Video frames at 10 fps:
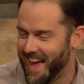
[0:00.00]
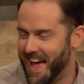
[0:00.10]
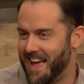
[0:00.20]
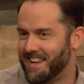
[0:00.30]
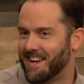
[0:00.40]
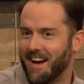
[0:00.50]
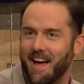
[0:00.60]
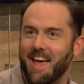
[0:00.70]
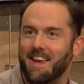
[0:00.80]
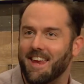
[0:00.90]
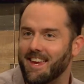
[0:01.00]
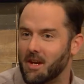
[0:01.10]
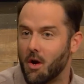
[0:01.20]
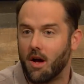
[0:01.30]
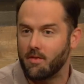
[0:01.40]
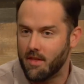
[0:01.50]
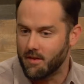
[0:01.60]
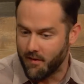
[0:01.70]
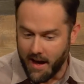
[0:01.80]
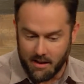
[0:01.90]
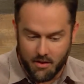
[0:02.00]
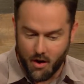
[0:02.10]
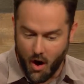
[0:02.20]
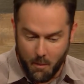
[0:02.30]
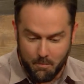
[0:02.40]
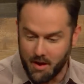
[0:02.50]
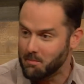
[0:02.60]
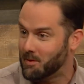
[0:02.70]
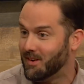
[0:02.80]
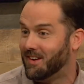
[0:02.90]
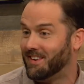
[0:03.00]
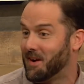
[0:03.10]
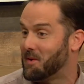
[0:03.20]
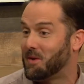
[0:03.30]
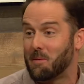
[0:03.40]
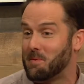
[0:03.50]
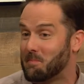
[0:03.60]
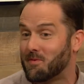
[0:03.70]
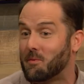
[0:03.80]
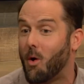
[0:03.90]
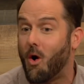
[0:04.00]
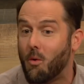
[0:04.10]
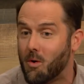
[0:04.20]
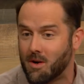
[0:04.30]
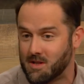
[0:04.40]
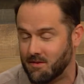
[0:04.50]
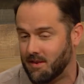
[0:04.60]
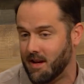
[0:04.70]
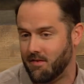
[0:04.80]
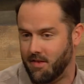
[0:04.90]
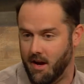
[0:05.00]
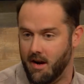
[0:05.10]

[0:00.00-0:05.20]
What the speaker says: And you know, the fact that there are people, there are people from all walks of life there.